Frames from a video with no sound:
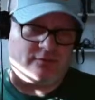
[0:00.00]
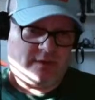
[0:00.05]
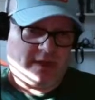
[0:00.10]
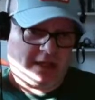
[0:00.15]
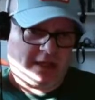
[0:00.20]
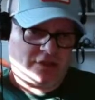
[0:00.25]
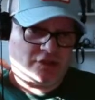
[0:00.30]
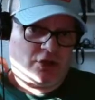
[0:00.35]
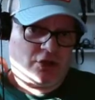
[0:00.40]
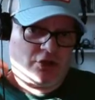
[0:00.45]
of
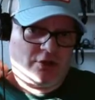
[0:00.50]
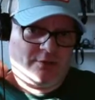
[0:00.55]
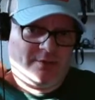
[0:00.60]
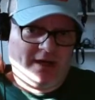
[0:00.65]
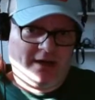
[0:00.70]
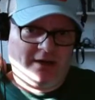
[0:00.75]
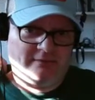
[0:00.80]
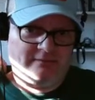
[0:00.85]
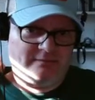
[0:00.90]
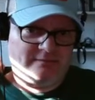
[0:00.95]
like a
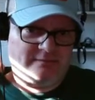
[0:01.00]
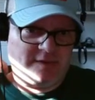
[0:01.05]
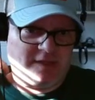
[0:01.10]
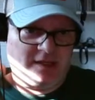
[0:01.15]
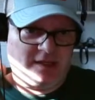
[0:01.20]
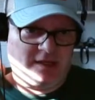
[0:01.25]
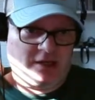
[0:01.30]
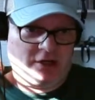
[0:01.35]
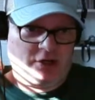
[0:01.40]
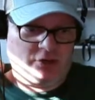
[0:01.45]
turnabout,
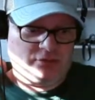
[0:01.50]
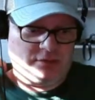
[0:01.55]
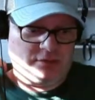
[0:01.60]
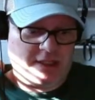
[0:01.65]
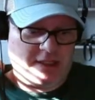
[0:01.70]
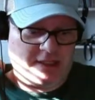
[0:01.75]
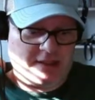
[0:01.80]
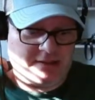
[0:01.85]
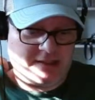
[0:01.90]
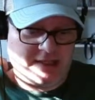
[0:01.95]

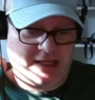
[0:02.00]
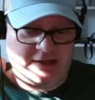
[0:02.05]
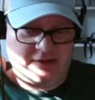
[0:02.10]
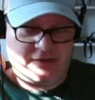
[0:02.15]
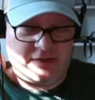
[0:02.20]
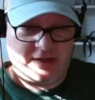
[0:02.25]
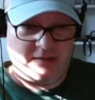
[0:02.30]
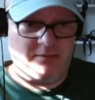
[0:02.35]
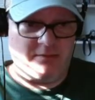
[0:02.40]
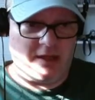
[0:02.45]
kind of
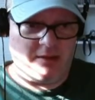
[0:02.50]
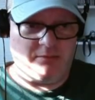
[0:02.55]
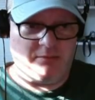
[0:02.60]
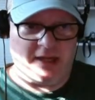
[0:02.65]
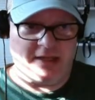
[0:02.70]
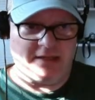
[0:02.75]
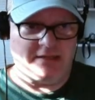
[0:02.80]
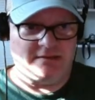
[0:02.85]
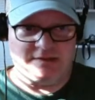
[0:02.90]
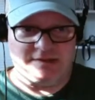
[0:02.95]
thing. It
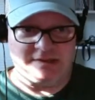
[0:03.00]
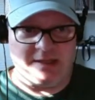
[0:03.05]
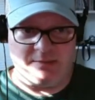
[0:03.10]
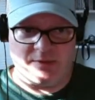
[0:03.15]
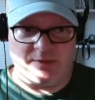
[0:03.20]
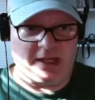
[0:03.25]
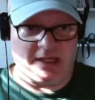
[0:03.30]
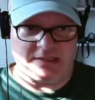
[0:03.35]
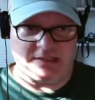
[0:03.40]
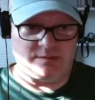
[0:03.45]
might
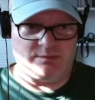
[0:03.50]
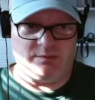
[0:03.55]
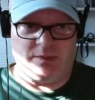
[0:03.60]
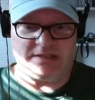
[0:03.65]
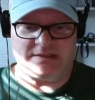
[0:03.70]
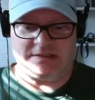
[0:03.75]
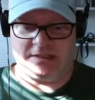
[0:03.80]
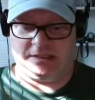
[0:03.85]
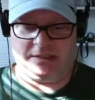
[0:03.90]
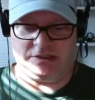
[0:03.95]
seem like it's
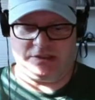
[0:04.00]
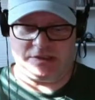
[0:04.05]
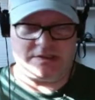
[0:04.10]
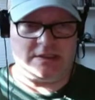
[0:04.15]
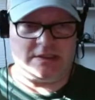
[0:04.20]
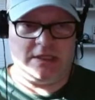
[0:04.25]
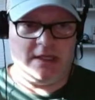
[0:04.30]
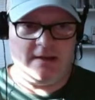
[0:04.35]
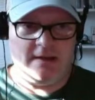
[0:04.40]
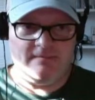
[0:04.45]
basically
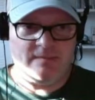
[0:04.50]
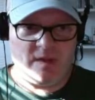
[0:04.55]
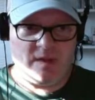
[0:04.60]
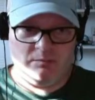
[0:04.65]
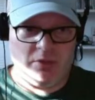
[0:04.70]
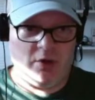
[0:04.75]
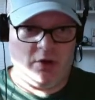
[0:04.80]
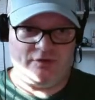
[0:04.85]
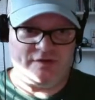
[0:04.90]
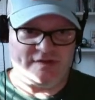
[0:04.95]
just
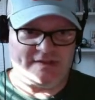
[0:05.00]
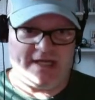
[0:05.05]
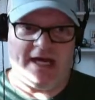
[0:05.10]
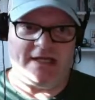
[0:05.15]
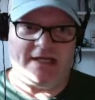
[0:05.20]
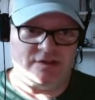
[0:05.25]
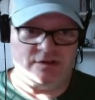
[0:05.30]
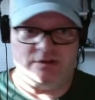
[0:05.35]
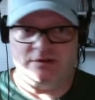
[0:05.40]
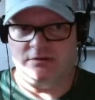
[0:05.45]
both
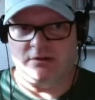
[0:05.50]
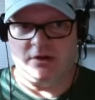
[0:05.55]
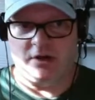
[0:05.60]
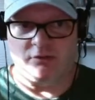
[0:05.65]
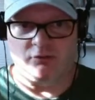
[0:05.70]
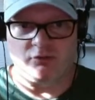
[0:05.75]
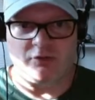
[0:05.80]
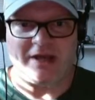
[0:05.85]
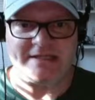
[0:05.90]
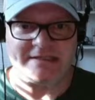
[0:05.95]
sides
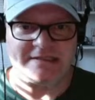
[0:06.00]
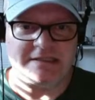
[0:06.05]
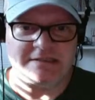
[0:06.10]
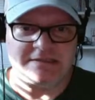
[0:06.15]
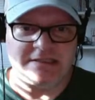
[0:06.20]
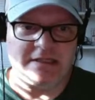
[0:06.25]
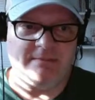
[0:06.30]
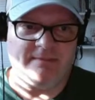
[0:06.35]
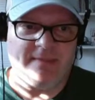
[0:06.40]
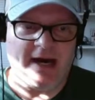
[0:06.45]
are racing
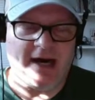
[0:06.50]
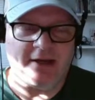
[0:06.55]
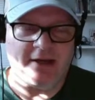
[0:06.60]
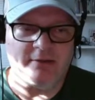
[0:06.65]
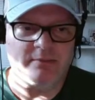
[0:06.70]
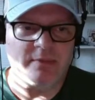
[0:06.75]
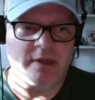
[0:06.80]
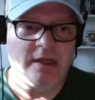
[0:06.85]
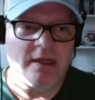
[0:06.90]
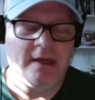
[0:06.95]
to the
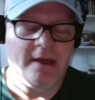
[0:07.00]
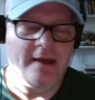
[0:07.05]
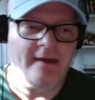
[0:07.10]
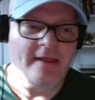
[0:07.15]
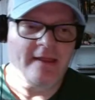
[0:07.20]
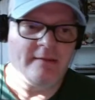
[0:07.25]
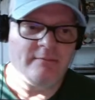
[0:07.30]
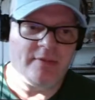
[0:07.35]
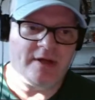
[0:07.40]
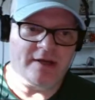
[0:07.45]
bottom.
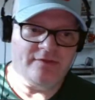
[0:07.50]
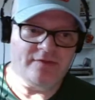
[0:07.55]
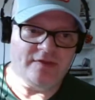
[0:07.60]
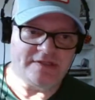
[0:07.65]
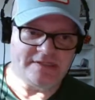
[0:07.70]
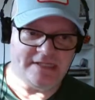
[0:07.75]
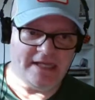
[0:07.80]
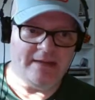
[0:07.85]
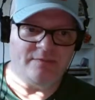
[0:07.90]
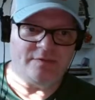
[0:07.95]
But at the
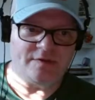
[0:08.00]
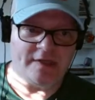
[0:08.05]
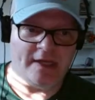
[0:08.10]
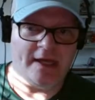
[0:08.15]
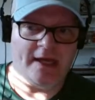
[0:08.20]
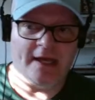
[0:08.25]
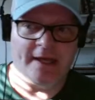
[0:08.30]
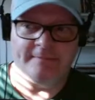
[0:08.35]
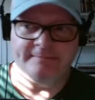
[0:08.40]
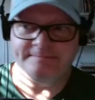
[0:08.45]
same
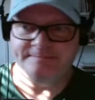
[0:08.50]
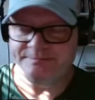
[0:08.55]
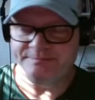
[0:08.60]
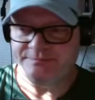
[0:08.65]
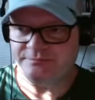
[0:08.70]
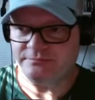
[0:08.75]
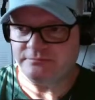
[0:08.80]
time,